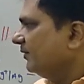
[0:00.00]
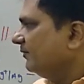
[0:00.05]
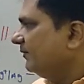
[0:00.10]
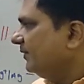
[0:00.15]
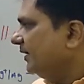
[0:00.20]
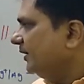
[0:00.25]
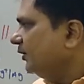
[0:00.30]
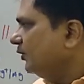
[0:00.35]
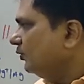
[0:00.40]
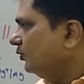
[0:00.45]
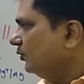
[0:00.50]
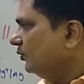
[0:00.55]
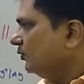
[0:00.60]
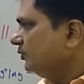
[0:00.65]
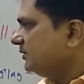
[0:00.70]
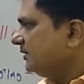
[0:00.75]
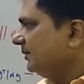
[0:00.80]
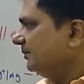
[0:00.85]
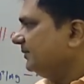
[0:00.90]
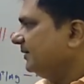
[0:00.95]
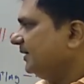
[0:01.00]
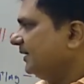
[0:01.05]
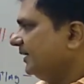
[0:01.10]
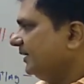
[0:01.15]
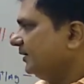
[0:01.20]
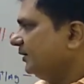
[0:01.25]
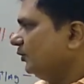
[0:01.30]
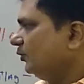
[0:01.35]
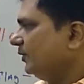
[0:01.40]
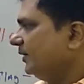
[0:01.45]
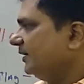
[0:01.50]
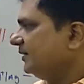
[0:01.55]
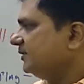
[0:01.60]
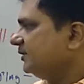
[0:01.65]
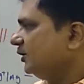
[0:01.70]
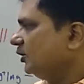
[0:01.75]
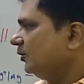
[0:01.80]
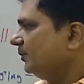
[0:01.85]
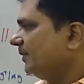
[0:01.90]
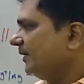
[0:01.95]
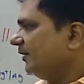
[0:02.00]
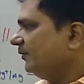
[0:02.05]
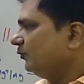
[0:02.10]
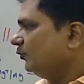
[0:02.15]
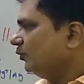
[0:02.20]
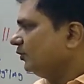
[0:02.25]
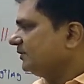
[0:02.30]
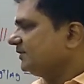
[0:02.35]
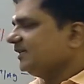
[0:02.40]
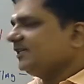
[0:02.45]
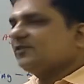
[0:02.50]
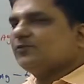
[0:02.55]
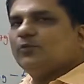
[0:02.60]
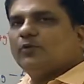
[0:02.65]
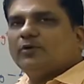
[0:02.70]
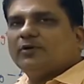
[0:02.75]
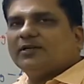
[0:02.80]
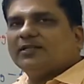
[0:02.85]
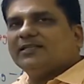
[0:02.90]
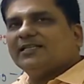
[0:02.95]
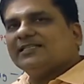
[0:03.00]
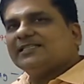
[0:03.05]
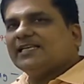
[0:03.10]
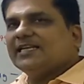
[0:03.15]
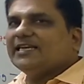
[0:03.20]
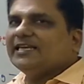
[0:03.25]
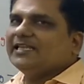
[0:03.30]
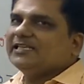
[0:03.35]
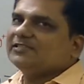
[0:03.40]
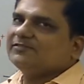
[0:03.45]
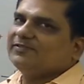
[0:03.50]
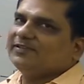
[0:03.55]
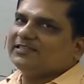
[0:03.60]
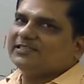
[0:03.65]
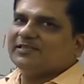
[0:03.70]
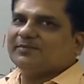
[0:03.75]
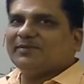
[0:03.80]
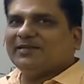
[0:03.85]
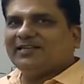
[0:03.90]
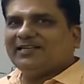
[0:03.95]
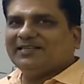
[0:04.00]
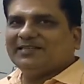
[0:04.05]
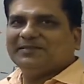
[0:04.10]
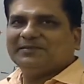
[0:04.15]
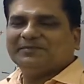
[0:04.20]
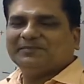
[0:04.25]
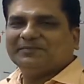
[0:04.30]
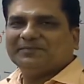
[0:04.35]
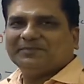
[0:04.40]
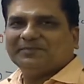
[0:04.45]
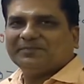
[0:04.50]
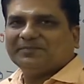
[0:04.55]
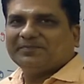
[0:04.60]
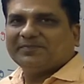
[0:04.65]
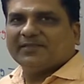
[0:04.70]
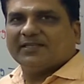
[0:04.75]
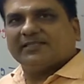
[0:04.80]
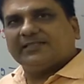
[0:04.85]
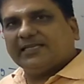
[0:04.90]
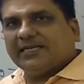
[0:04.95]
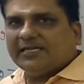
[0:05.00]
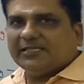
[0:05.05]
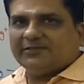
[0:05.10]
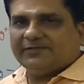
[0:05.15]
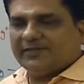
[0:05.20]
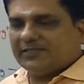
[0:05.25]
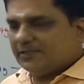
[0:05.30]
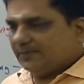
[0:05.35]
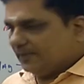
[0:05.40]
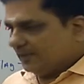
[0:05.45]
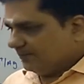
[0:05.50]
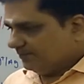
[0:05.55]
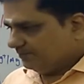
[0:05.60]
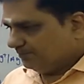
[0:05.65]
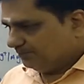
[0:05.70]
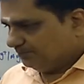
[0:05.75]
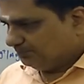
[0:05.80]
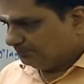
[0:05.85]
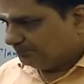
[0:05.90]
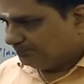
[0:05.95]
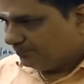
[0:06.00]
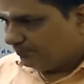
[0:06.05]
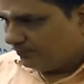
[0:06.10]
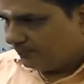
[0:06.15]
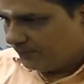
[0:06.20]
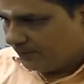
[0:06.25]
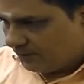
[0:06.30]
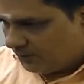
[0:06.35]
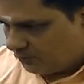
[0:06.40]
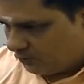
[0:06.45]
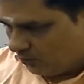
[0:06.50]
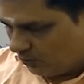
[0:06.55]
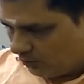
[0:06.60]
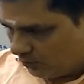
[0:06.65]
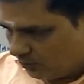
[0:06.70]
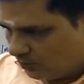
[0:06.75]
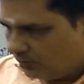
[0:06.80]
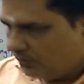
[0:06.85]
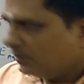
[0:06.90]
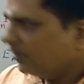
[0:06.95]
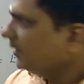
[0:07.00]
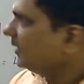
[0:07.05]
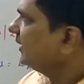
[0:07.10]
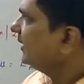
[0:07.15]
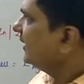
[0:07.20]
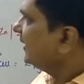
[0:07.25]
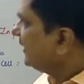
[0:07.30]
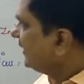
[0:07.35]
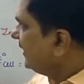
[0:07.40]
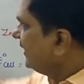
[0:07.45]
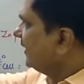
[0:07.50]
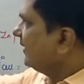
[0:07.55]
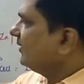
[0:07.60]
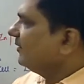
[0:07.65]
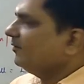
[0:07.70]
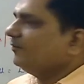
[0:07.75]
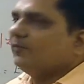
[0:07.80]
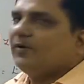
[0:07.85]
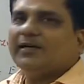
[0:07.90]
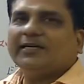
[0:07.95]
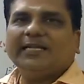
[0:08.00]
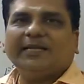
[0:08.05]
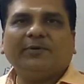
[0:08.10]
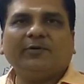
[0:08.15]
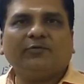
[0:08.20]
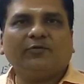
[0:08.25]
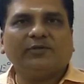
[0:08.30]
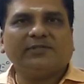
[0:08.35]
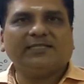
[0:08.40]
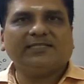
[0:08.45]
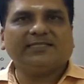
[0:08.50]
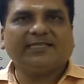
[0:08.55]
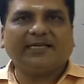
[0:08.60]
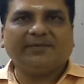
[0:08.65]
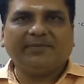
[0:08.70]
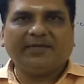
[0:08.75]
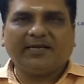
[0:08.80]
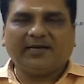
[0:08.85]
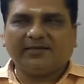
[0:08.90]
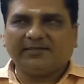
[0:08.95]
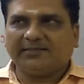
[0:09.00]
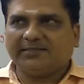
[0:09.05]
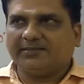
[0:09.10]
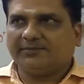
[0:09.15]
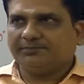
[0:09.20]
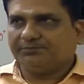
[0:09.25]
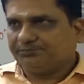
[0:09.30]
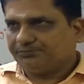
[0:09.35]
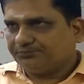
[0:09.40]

When you subtract, you get 0.46 volt. The cell is feasible. Cell is feasible. So, here, what type of questions can be asked?